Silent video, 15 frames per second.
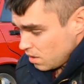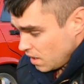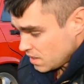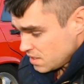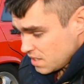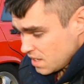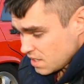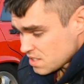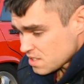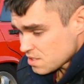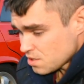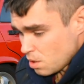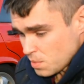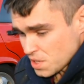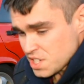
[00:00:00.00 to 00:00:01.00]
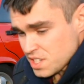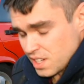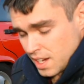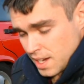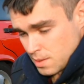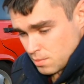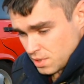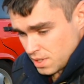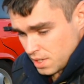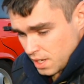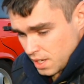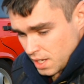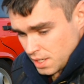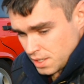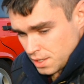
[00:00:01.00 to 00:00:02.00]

I take so much time with that,